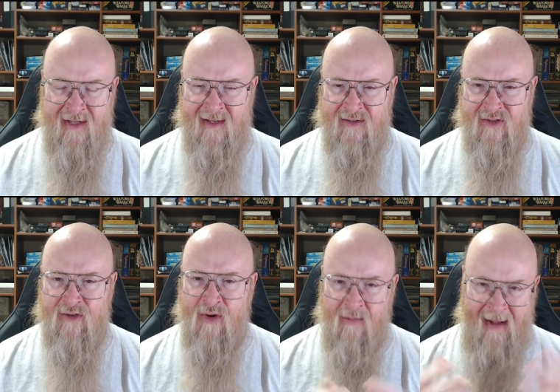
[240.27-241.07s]
the
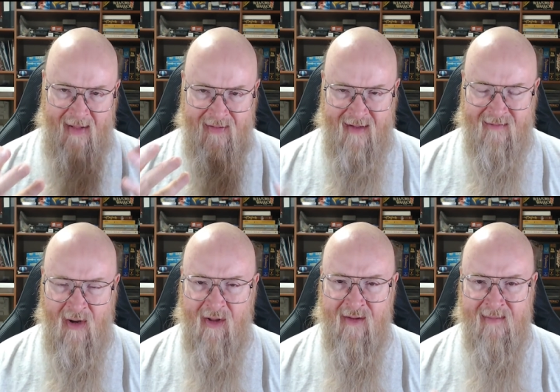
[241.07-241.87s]
pseudomouth i'll
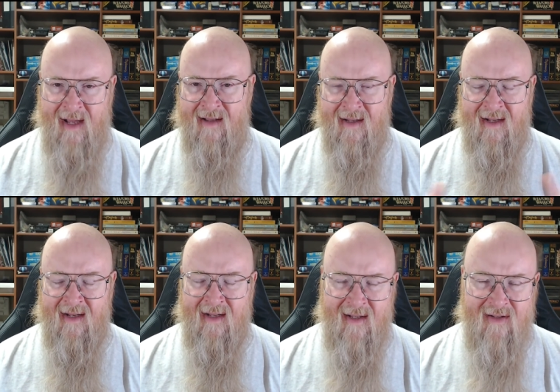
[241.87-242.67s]
call them a
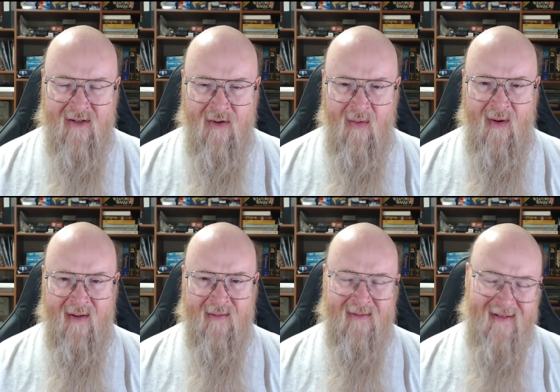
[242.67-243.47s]
pseudo.
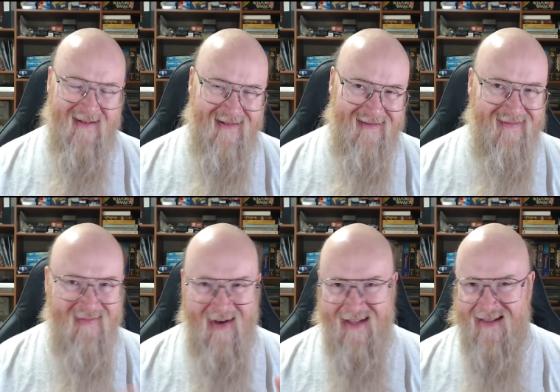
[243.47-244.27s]

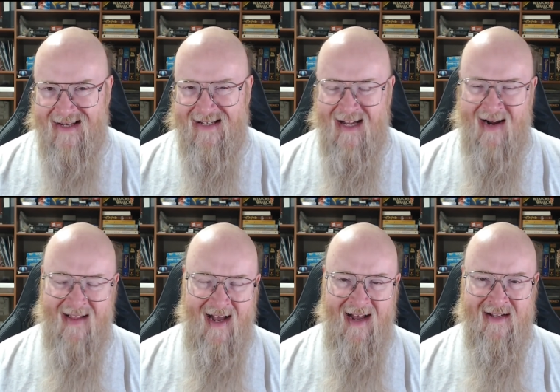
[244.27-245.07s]
Whether they see out of
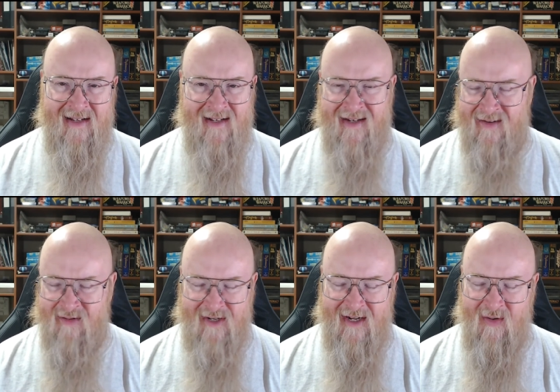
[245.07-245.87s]
the eyes is an
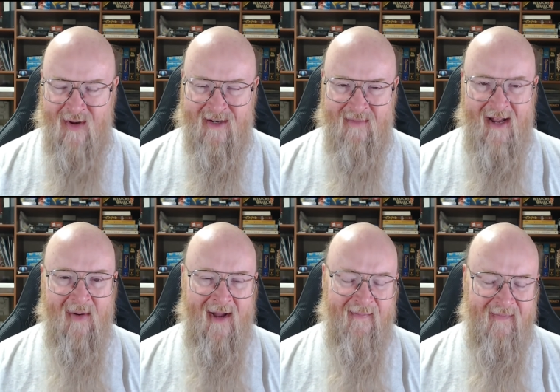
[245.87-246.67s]
interesting question. But
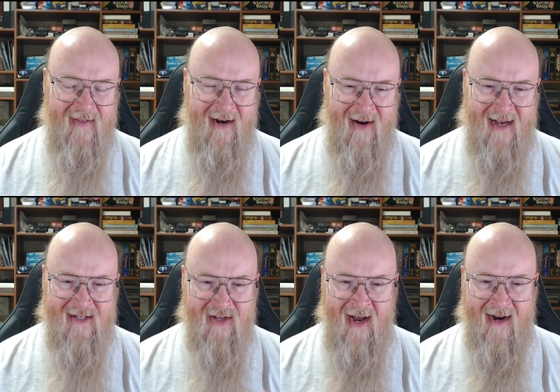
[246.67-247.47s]
anyway, there are eye
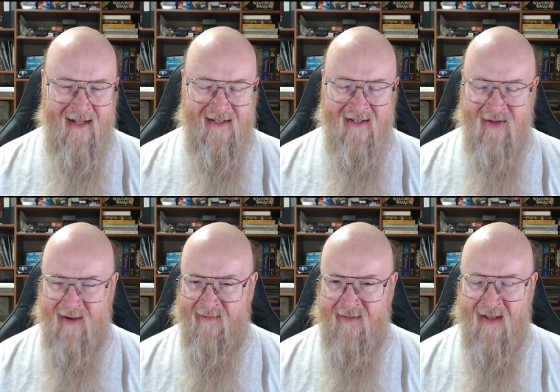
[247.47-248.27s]
sockets, and you
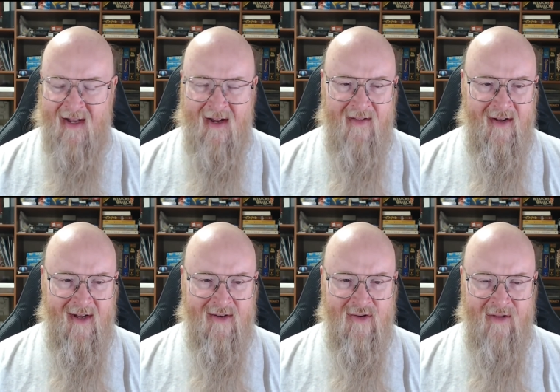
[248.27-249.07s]
have the
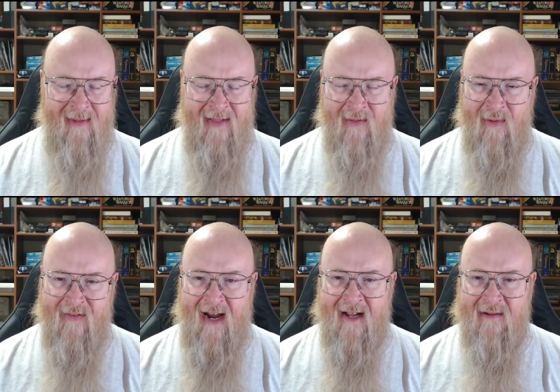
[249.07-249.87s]
nostril and the mouth, and we've
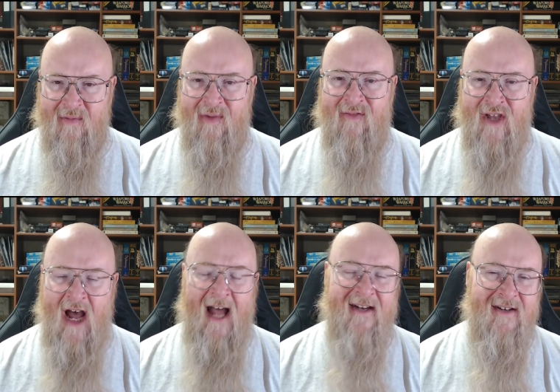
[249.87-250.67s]
got to we've
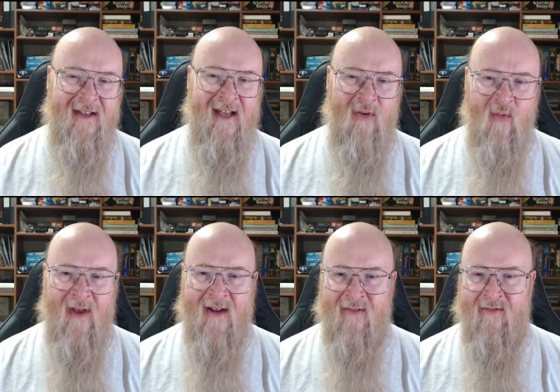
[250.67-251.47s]
got to get
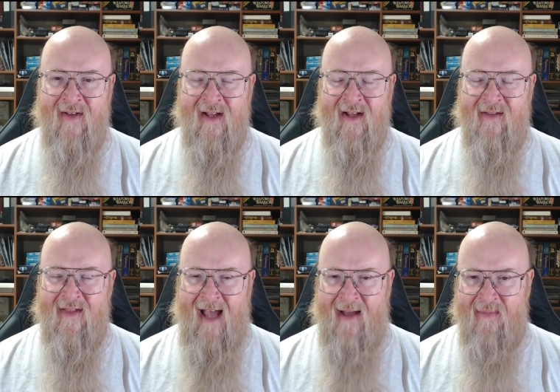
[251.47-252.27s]
rid of
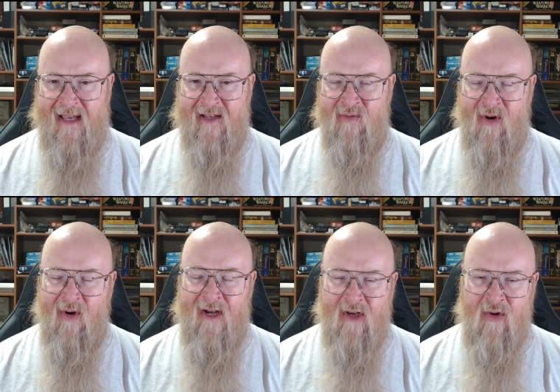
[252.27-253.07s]
that because we're
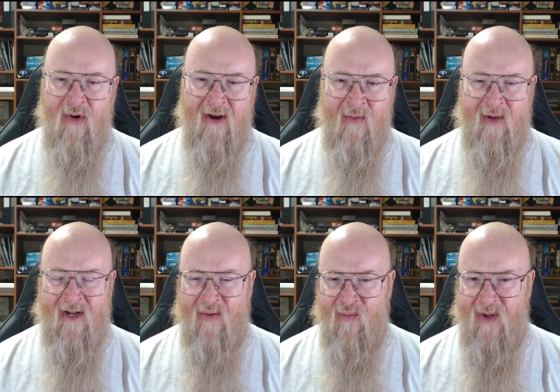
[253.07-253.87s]
going to cook, and we
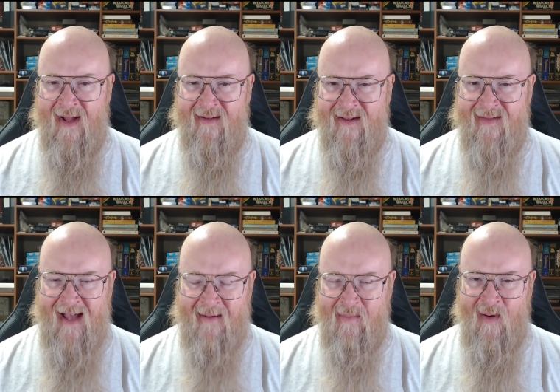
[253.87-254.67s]
don't want
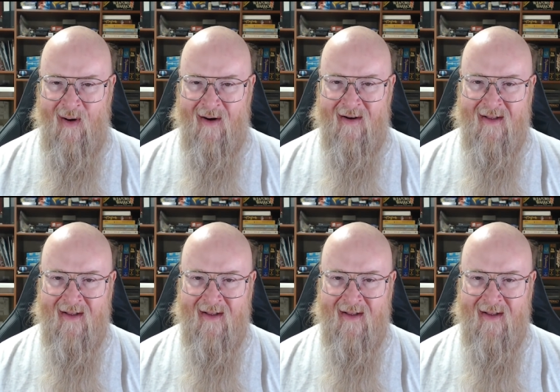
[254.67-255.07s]
that part